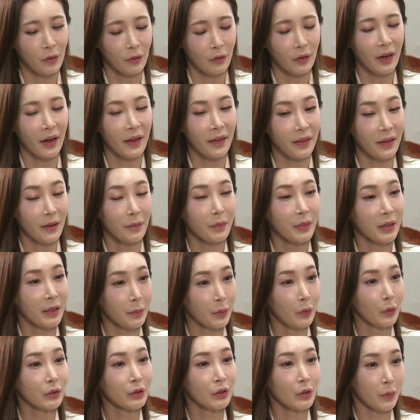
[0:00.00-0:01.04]
right the
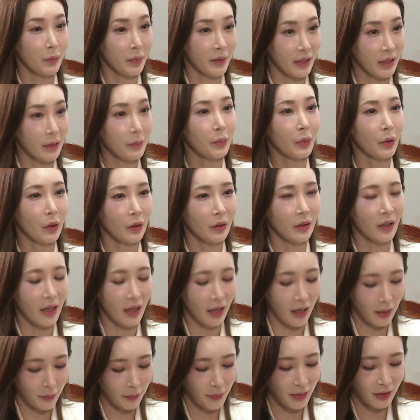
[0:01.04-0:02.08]
people to people
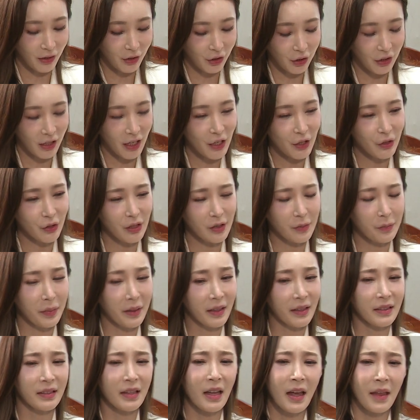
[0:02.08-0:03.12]
um, mm-hmm. exchanges yeah.
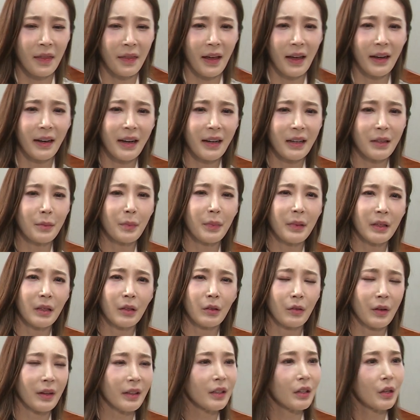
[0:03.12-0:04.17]
because that had been
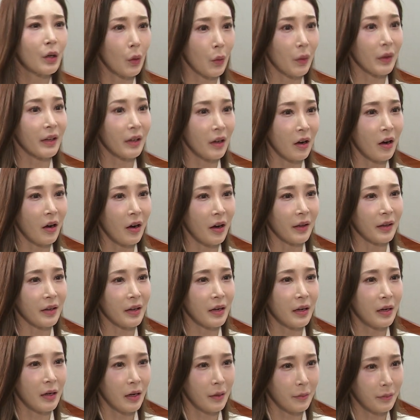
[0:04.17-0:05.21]
already going on
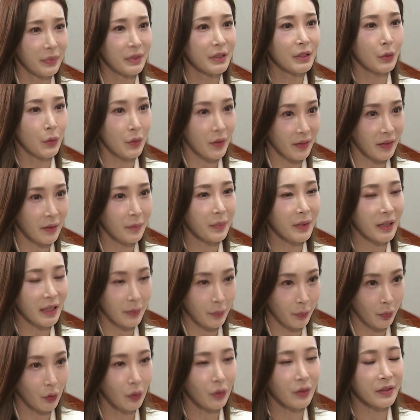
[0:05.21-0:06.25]
yeah. between the mm-hmm.
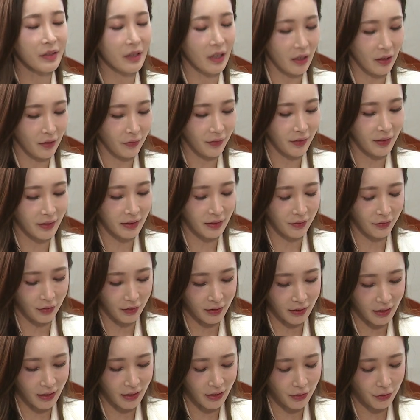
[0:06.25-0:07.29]
peoples mm. of the
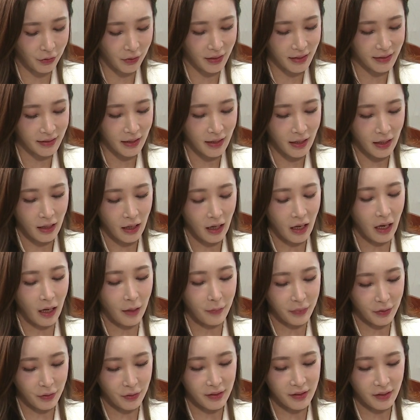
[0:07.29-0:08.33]
different countries uh,
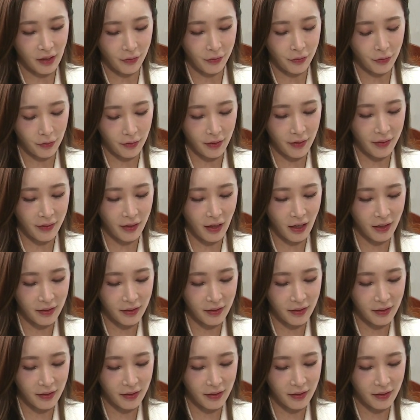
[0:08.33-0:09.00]
between south korea and the